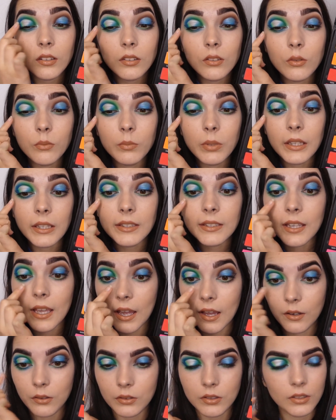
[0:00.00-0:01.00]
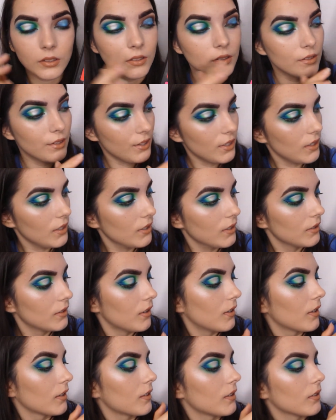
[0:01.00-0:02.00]
to blend out the
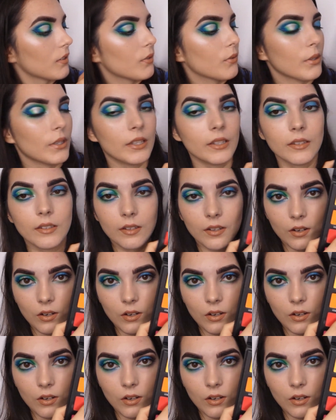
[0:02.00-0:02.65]
darker green